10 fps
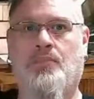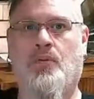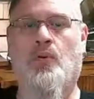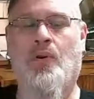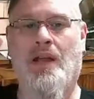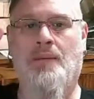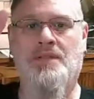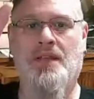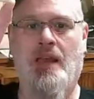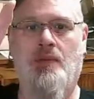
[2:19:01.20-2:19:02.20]

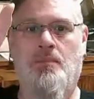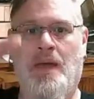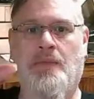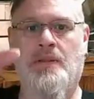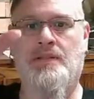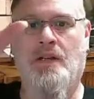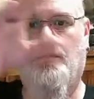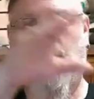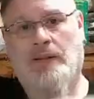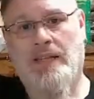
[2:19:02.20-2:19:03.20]
programs, and methods
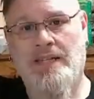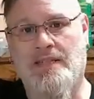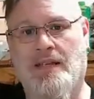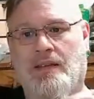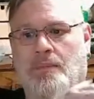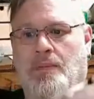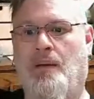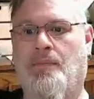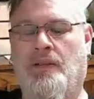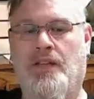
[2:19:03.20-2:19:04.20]
of policing the
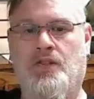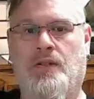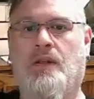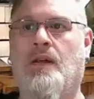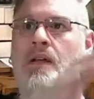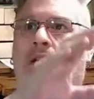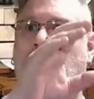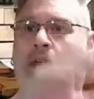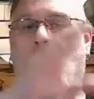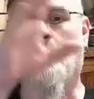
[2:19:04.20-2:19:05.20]
population
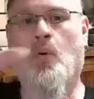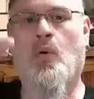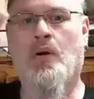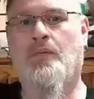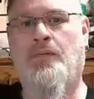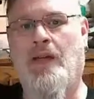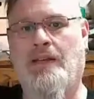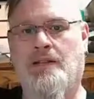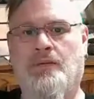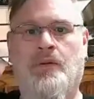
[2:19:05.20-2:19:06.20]
that are more
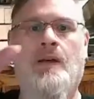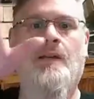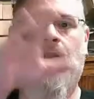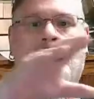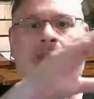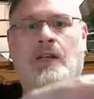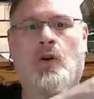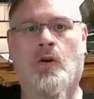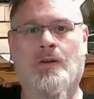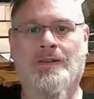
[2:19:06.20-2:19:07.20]
effective than they
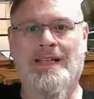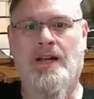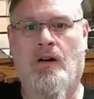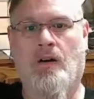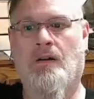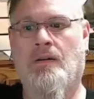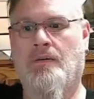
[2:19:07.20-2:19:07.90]
currently are.